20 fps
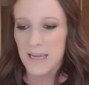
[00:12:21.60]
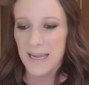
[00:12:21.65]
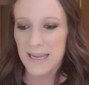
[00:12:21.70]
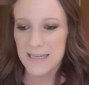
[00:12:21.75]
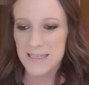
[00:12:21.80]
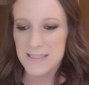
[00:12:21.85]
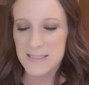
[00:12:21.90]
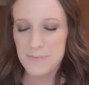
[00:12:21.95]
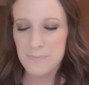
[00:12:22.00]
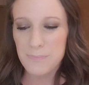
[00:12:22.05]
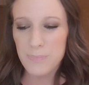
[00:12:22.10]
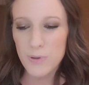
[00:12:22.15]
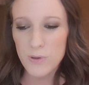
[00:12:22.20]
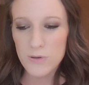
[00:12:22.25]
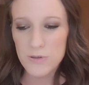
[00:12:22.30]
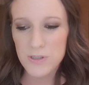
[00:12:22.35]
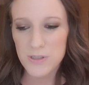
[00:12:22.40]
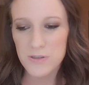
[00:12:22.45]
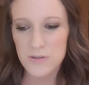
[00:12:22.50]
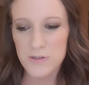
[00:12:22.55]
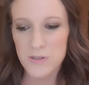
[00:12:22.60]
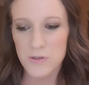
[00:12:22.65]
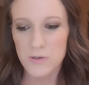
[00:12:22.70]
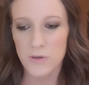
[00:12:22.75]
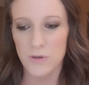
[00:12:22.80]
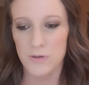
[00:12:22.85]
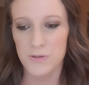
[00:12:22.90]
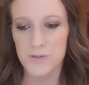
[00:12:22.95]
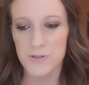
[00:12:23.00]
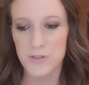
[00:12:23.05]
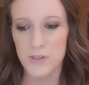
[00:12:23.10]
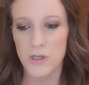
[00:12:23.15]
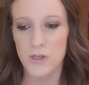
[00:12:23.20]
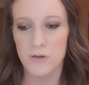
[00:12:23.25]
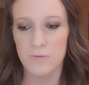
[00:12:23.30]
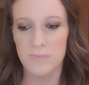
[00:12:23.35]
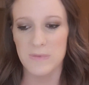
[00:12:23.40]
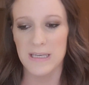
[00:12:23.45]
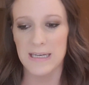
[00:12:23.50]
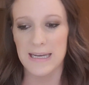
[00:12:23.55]
It's important to not
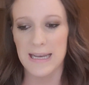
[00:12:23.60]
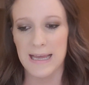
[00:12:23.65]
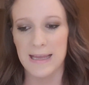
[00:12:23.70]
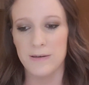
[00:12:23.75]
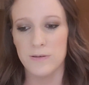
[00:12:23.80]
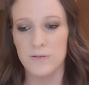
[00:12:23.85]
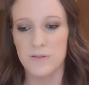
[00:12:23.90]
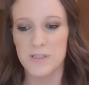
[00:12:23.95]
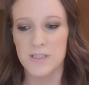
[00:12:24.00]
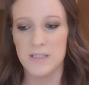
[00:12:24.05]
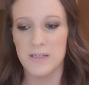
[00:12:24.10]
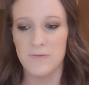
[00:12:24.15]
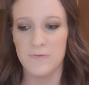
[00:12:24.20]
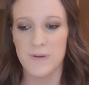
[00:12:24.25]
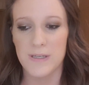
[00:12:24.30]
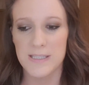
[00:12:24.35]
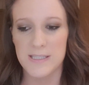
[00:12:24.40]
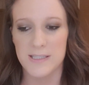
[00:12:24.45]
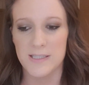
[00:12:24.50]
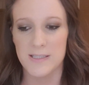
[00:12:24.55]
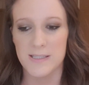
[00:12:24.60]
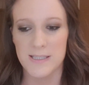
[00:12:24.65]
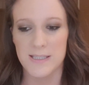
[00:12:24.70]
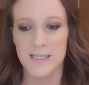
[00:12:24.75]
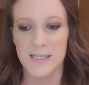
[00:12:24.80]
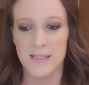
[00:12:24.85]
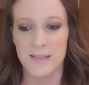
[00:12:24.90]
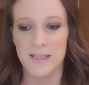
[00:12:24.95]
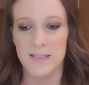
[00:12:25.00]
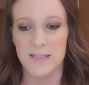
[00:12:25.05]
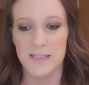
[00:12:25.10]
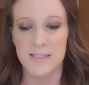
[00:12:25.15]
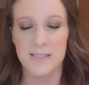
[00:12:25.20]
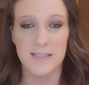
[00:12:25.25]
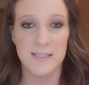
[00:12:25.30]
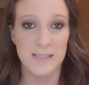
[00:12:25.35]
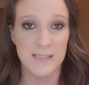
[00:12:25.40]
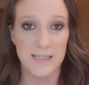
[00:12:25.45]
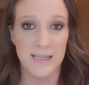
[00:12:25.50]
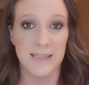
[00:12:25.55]
assume that landlords and investors think that this
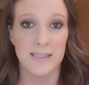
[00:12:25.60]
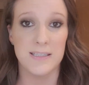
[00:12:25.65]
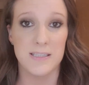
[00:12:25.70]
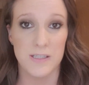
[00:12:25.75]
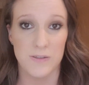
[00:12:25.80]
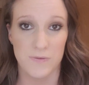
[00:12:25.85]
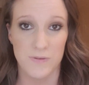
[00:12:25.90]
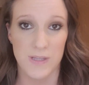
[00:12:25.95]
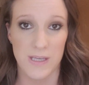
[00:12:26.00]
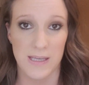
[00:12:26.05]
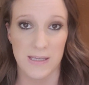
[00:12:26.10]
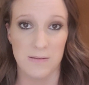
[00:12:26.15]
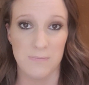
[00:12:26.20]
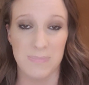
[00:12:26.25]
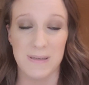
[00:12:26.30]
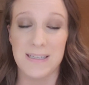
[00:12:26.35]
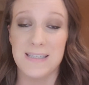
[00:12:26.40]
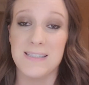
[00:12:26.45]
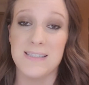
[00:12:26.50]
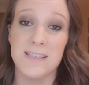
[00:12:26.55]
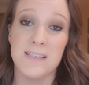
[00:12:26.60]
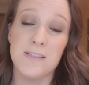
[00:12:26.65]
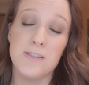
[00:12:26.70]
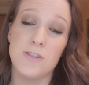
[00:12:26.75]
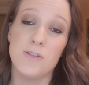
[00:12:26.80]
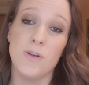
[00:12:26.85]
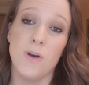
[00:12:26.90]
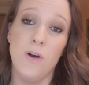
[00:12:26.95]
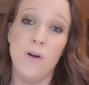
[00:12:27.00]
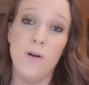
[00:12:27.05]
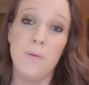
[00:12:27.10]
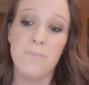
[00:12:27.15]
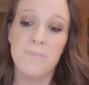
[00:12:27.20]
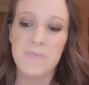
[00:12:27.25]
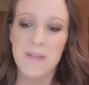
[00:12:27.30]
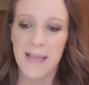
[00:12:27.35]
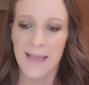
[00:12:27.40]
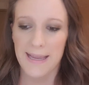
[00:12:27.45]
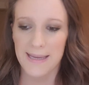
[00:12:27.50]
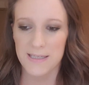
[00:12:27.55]
is a negative thing, because it's not.
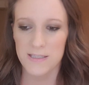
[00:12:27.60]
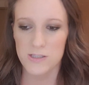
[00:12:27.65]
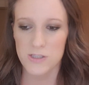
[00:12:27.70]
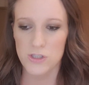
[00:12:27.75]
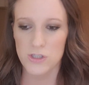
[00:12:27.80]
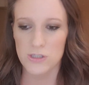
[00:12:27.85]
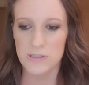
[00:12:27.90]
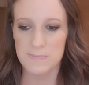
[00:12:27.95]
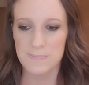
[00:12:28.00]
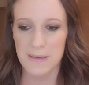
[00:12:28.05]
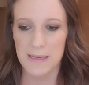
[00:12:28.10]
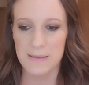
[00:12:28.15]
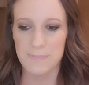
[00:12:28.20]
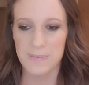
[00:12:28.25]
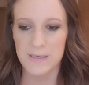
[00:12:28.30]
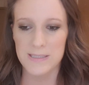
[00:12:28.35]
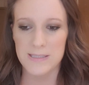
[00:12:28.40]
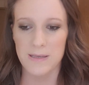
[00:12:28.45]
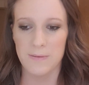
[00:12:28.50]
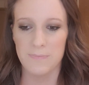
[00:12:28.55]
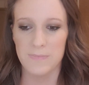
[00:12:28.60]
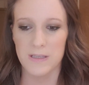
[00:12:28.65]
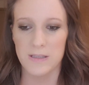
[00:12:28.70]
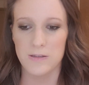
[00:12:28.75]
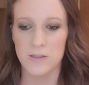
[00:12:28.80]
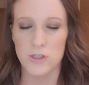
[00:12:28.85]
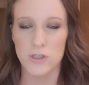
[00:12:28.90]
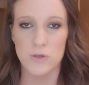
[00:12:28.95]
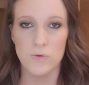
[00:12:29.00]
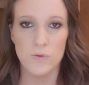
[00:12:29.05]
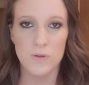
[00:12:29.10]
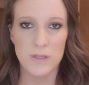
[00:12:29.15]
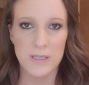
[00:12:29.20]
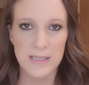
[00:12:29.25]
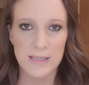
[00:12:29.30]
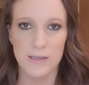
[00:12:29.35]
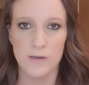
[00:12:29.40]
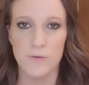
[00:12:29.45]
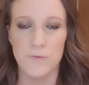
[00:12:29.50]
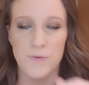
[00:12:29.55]
It's just maybe something that you
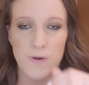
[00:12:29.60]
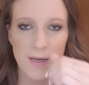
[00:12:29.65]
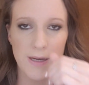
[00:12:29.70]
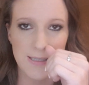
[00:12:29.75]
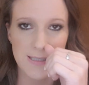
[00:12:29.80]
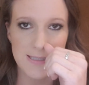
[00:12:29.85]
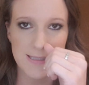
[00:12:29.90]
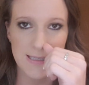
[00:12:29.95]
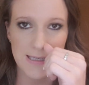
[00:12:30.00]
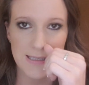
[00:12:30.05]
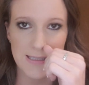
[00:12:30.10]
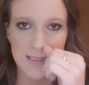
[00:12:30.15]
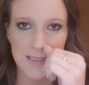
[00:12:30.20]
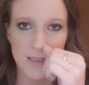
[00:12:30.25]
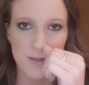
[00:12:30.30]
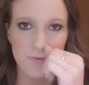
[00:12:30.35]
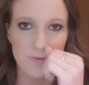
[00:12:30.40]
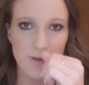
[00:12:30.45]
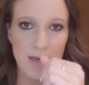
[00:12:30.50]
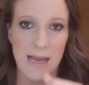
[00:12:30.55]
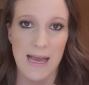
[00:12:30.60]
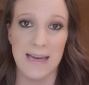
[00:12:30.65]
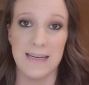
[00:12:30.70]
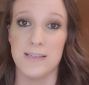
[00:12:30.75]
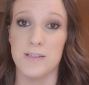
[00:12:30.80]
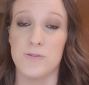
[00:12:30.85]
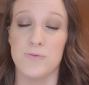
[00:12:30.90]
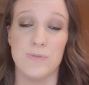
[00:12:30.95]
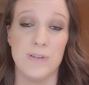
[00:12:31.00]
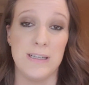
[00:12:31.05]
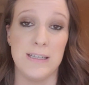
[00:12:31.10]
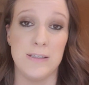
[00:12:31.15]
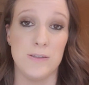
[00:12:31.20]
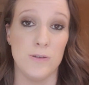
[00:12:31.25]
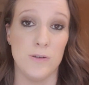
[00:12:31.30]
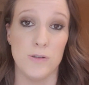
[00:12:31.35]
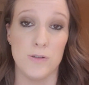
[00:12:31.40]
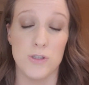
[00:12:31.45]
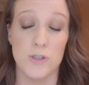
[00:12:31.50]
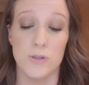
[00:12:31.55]
think they'll find is negative, and it's really
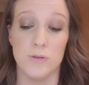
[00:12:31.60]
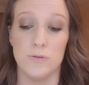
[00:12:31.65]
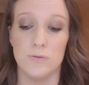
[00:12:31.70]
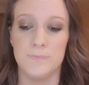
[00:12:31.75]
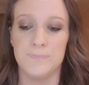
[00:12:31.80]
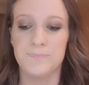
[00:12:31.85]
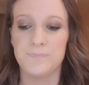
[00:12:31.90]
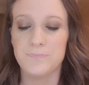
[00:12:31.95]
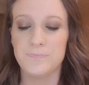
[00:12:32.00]
not at all.